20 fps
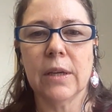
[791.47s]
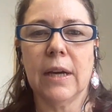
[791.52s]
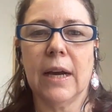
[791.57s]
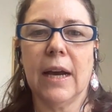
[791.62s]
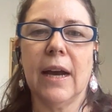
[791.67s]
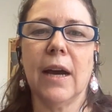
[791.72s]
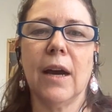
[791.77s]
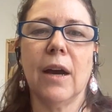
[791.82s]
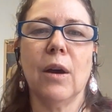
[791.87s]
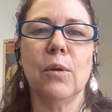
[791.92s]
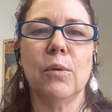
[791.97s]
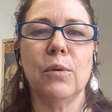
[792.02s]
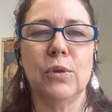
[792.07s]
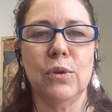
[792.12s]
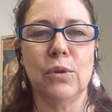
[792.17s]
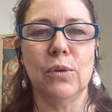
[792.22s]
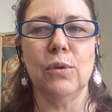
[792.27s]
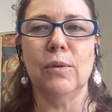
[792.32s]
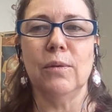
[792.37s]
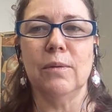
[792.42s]
how
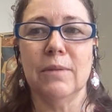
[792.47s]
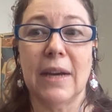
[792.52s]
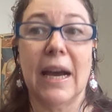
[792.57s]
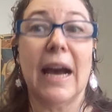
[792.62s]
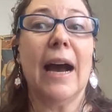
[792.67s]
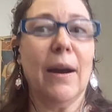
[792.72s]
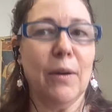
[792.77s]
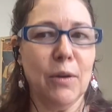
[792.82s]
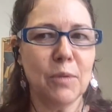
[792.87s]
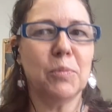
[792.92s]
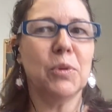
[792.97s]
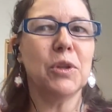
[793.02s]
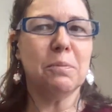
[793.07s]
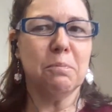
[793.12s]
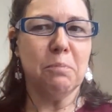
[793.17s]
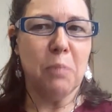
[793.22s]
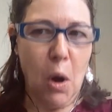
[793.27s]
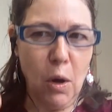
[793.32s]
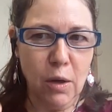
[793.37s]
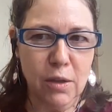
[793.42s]
you how you
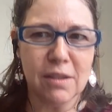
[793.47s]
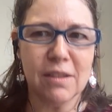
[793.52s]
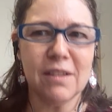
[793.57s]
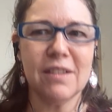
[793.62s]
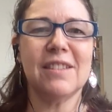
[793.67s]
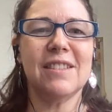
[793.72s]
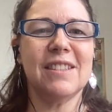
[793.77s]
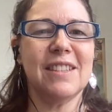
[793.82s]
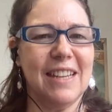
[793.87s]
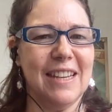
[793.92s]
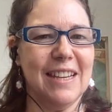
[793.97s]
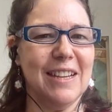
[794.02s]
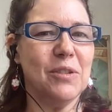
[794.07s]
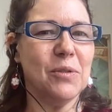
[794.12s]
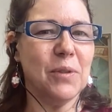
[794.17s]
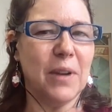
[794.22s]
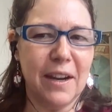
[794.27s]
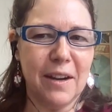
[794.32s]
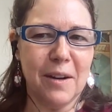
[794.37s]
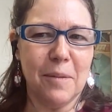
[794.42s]
put boxes
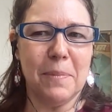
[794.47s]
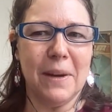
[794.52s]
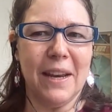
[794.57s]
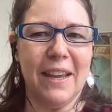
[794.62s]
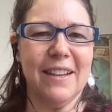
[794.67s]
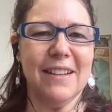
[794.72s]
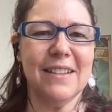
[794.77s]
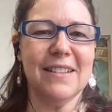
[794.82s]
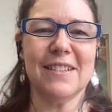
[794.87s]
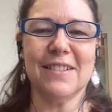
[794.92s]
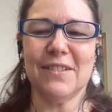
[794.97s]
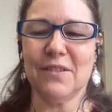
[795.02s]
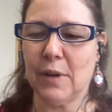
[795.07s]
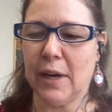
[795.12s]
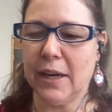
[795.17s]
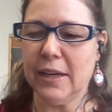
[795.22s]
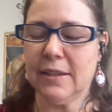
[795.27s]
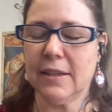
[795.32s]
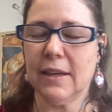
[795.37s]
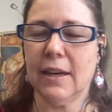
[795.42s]
into airplanes,
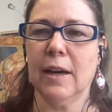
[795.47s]
right?